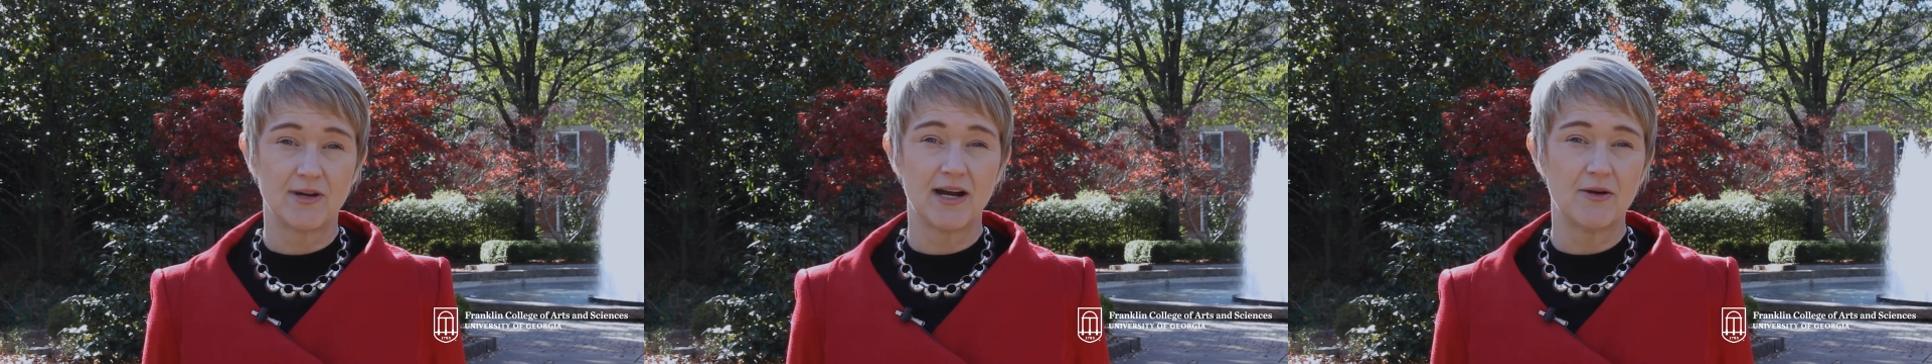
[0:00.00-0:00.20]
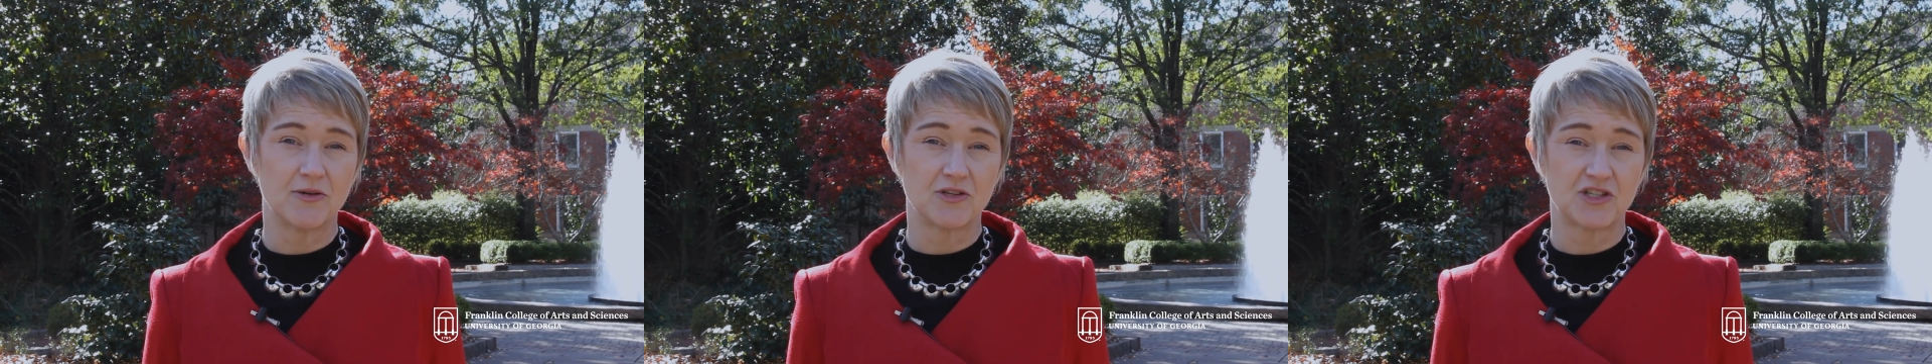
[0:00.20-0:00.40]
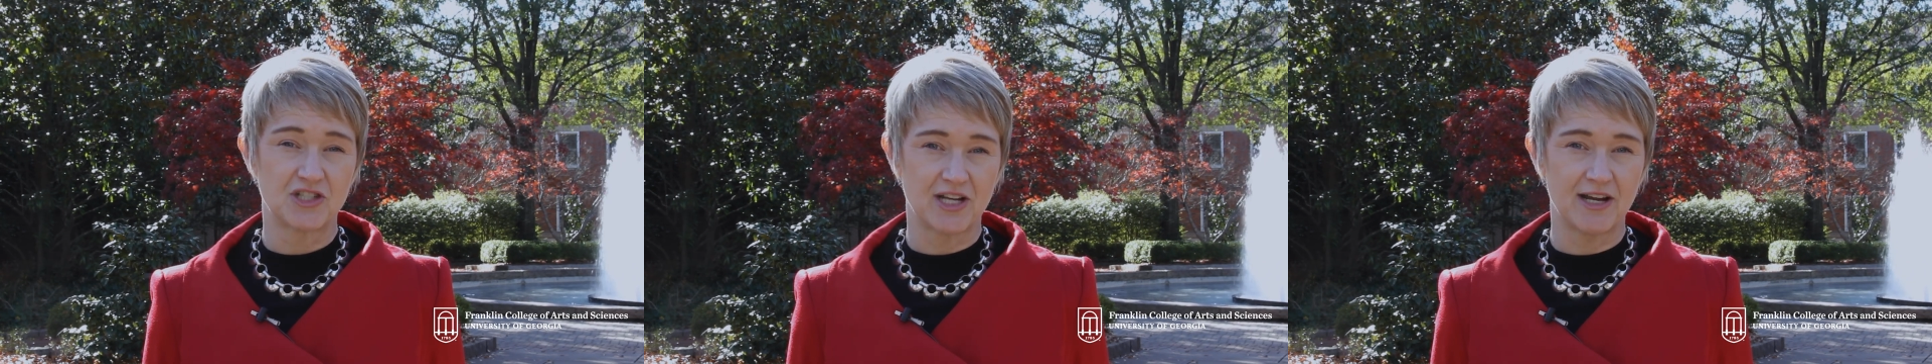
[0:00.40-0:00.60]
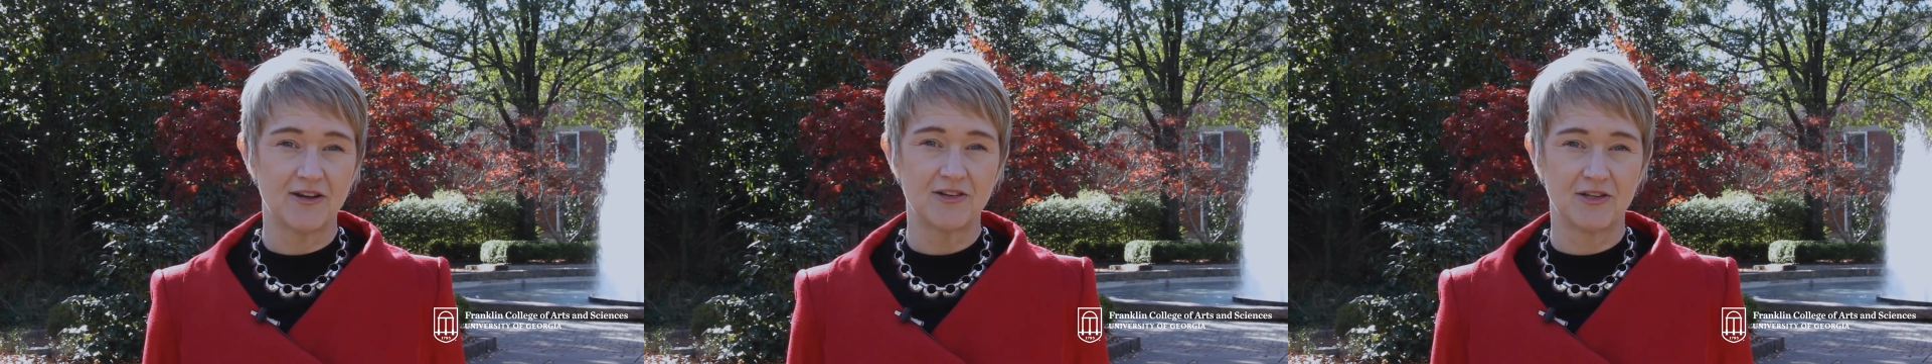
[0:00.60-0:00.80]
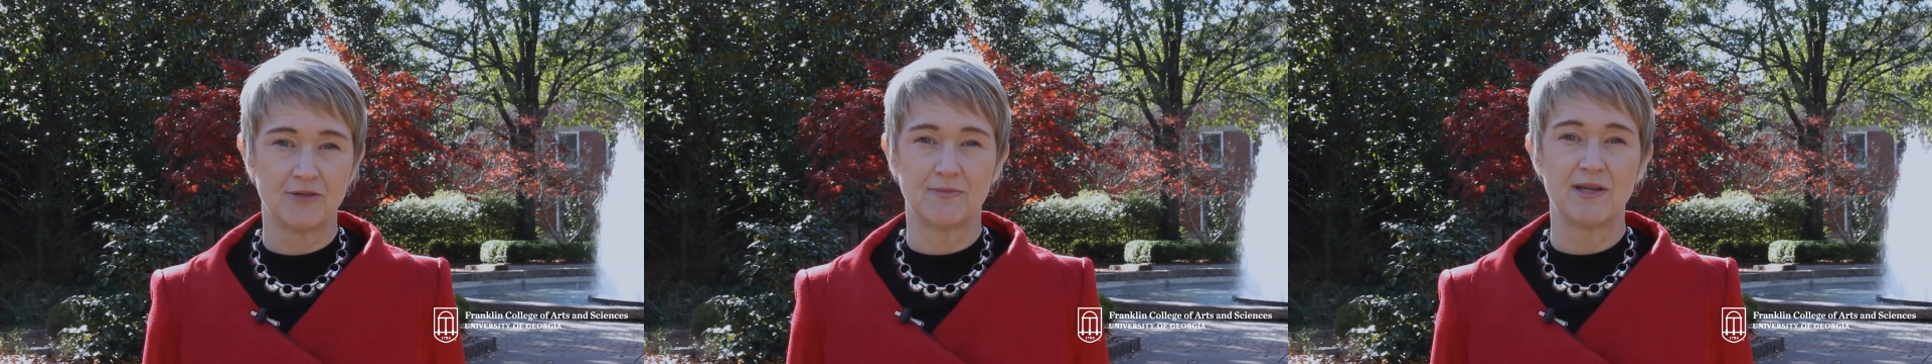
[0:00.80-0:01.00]
our
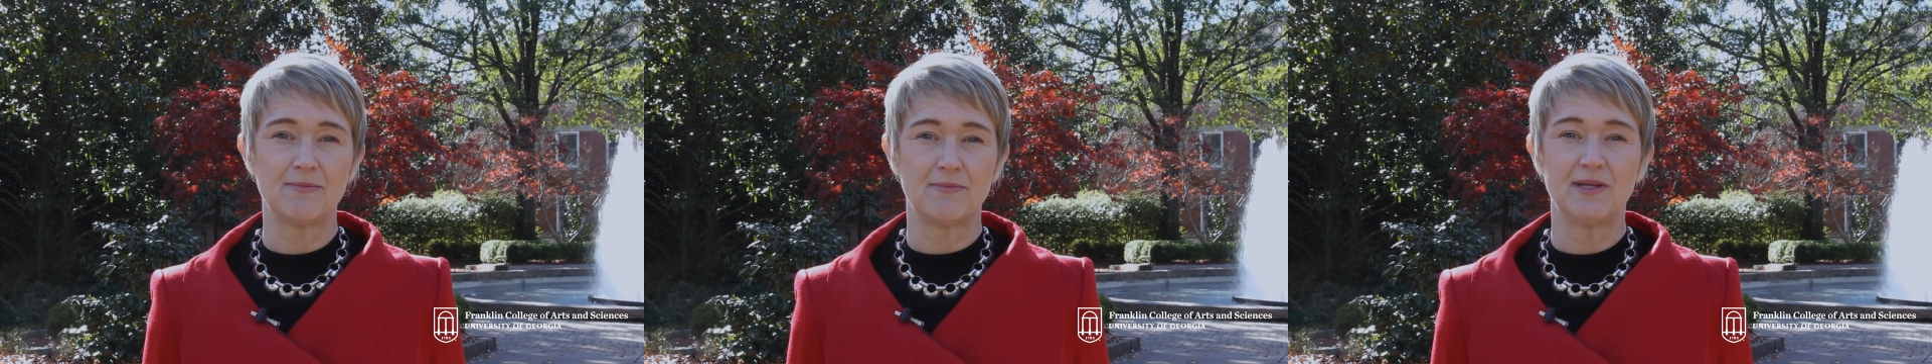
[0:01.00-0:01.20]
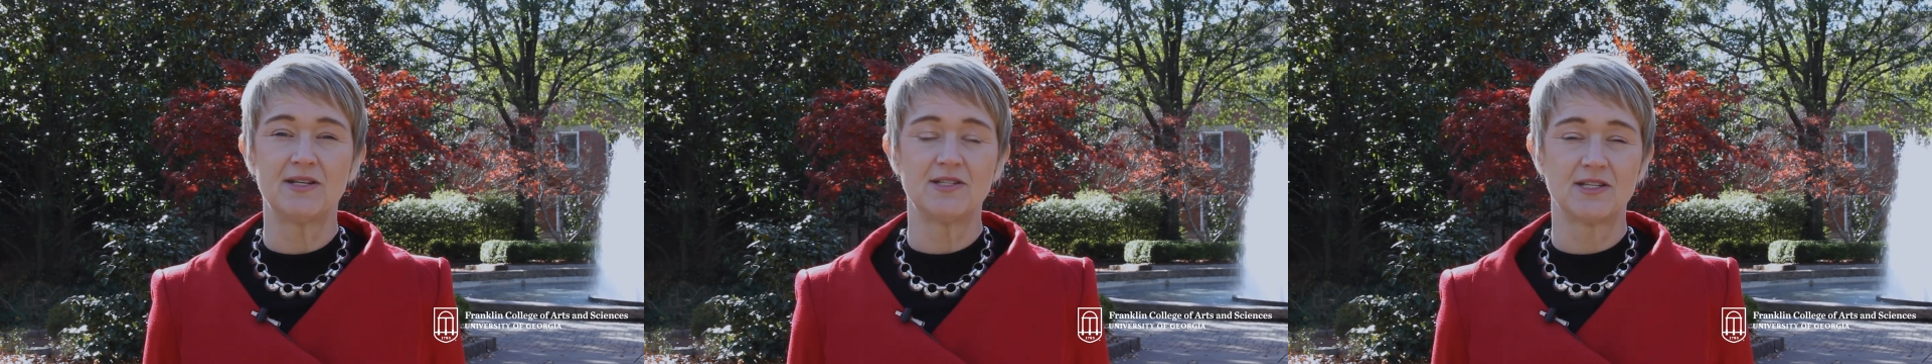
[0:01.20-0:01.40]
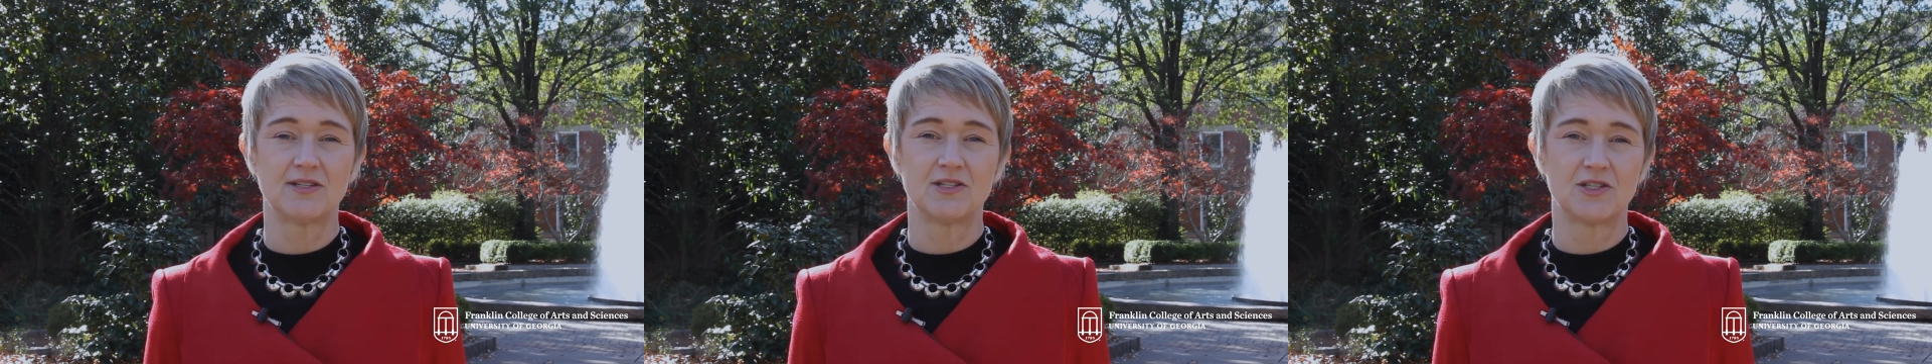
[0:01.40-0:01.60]
shared commitment